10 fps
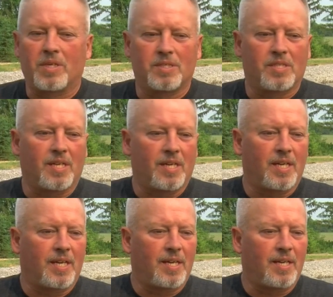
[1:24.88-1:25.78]
there's a,
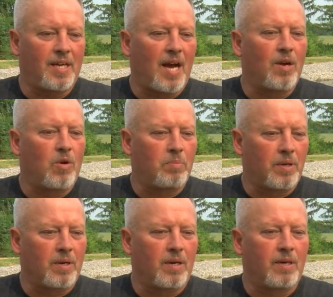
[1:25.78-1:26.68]
a eye
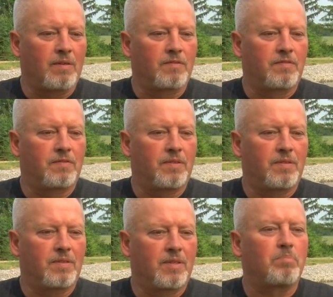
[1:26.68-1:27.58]
opener of
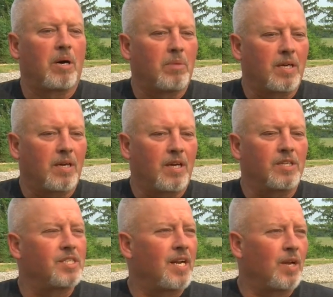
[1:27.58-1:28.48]
the public
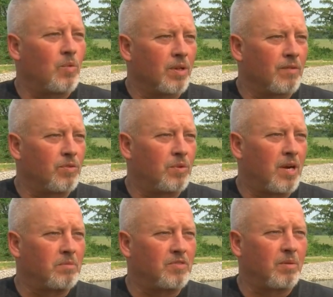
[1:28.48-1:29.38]
understanding where their
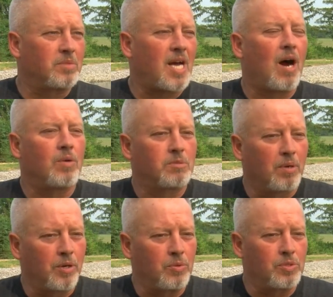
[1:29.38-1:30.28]
food comes from, how
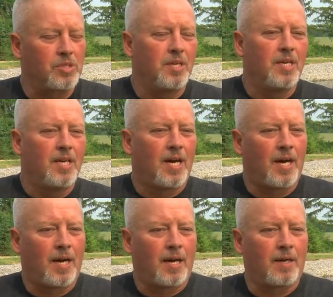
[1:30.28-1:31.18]
it's produced,
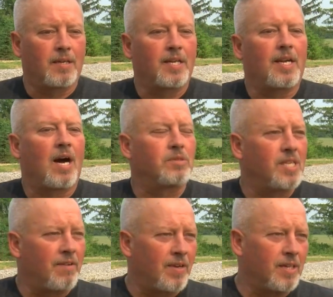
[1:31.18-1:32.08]
uh, and how
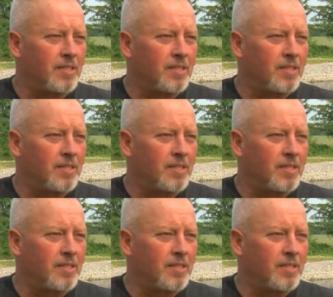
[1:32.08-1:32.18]
safe it